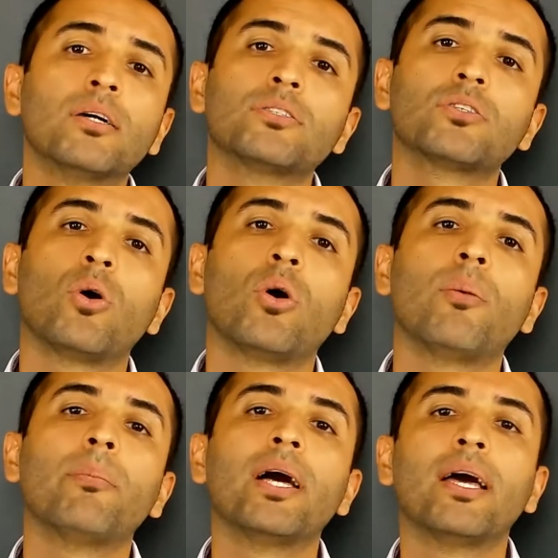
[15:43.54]

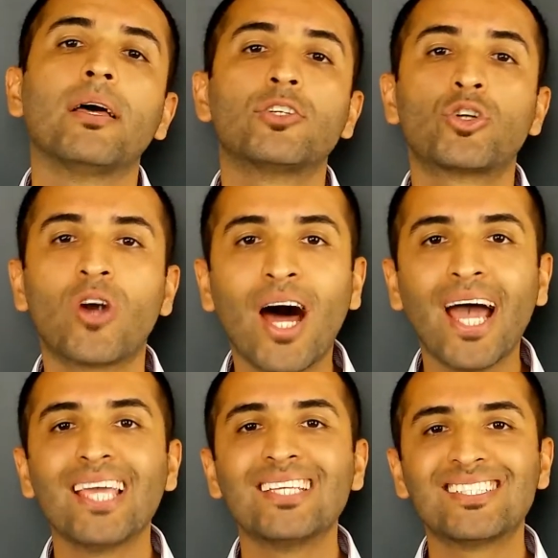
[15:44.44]
So
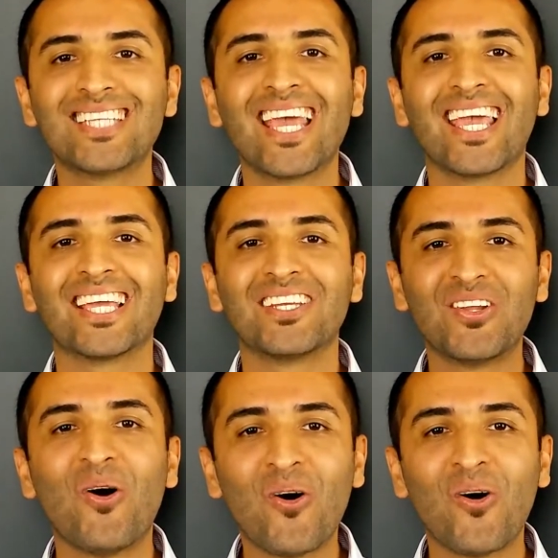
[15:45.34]
try saying
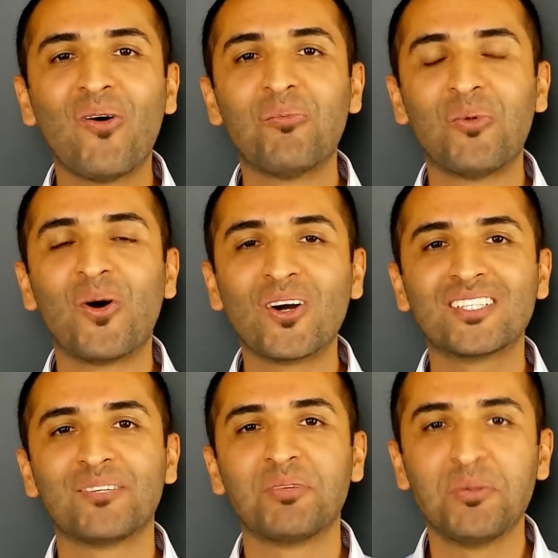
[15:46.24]
no more
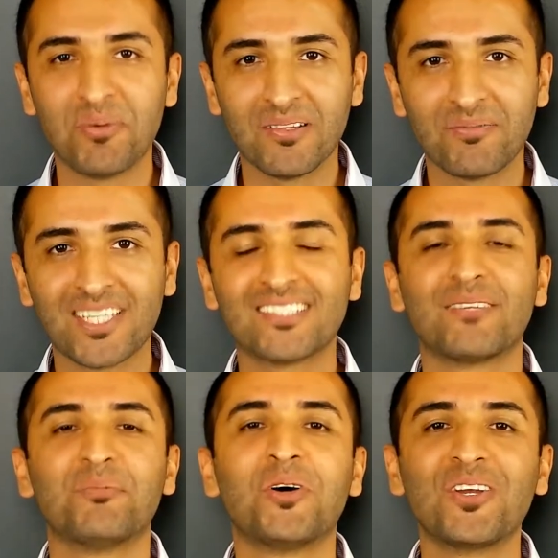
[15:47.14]
to people, because
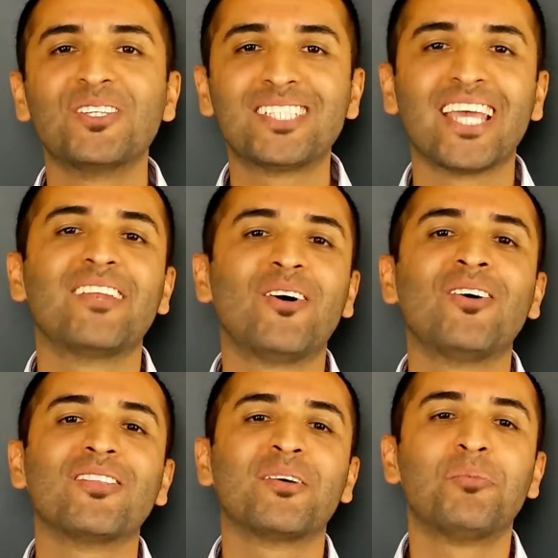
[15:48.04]
the more you say
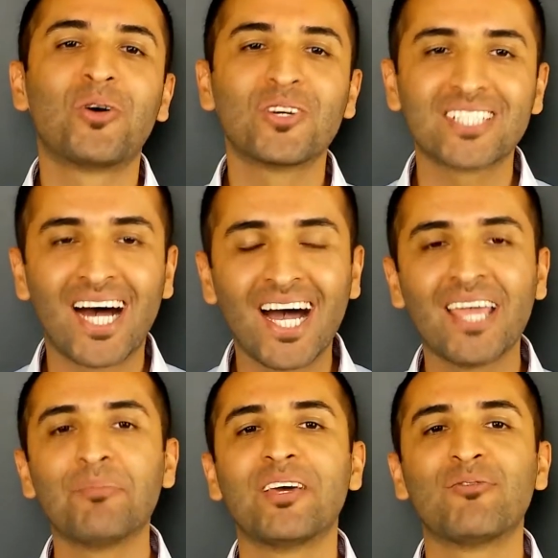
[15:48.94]
no, the more
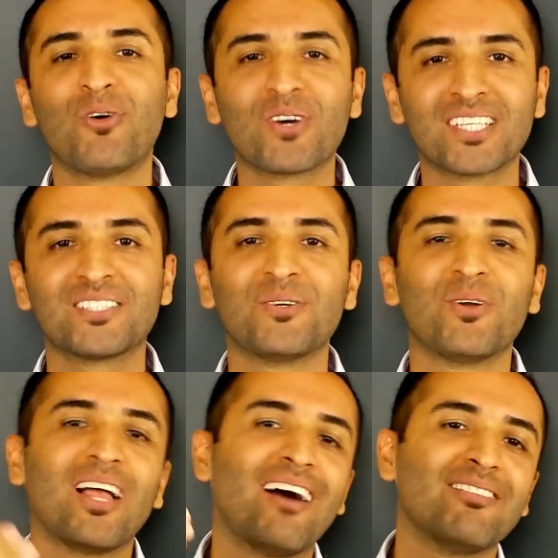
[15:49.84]
time and focus you
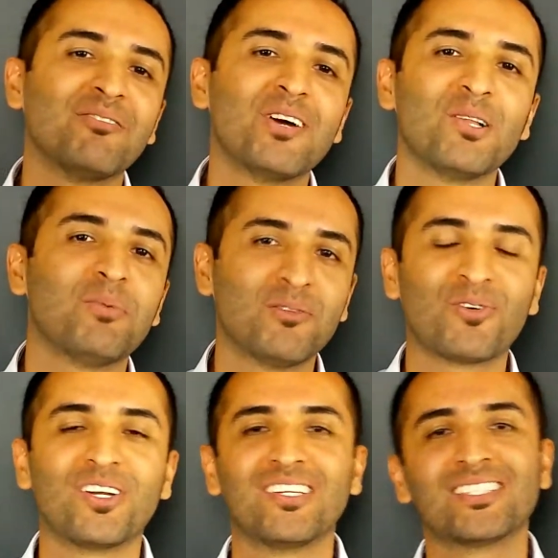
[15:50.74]
will have available
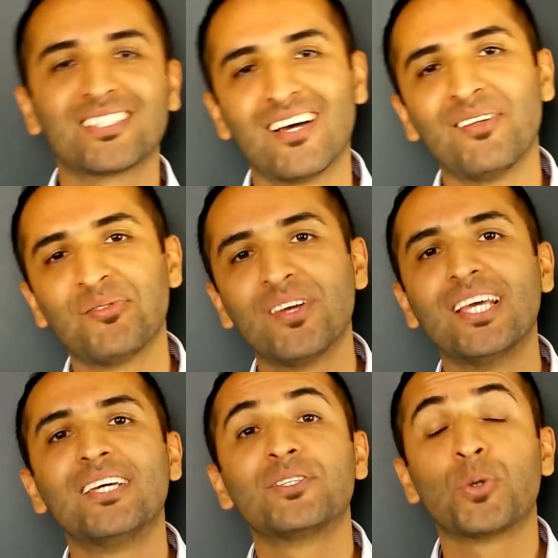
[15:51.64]
for yourself
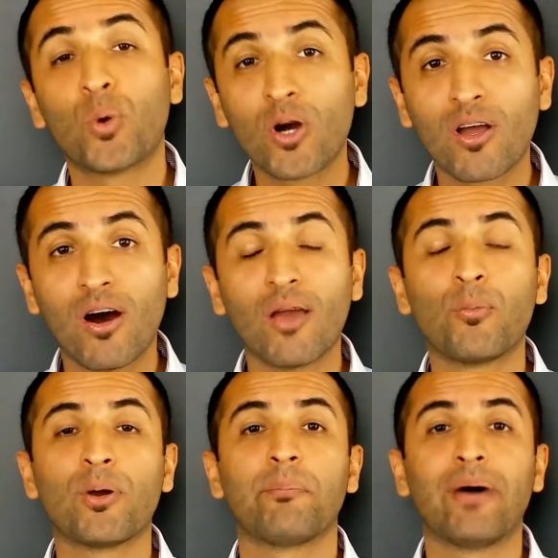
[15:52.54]
to work
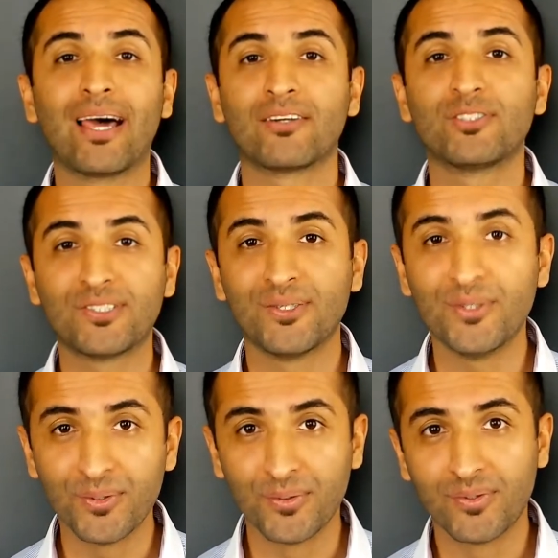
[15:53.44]
on what matters to
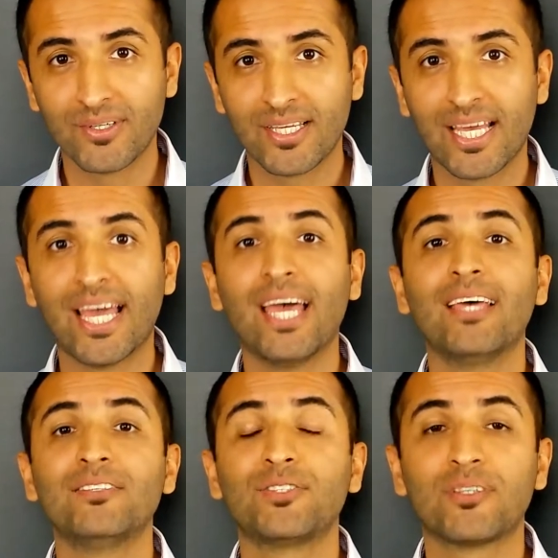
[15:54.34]
you
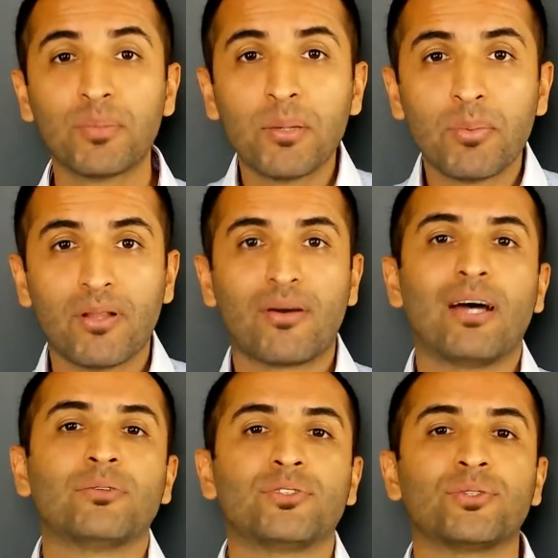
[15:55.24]
and to the people
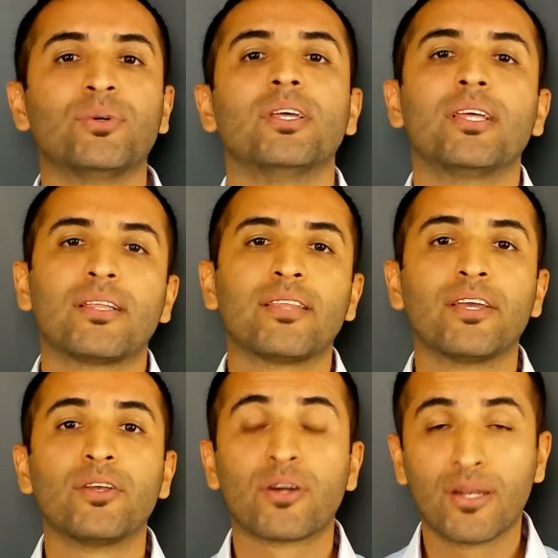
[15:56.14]
around you
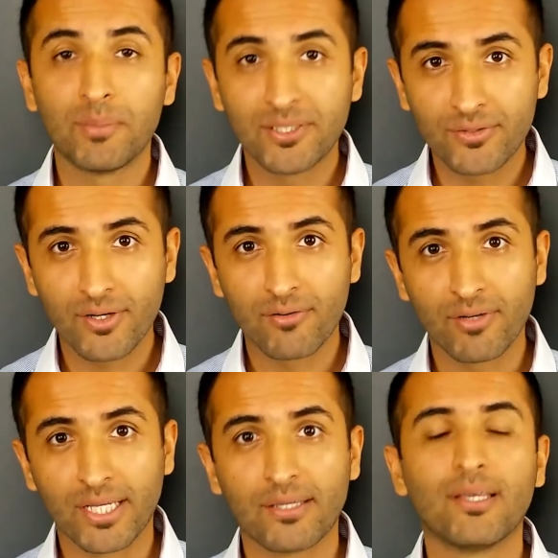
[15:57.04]
that you're going to be serving.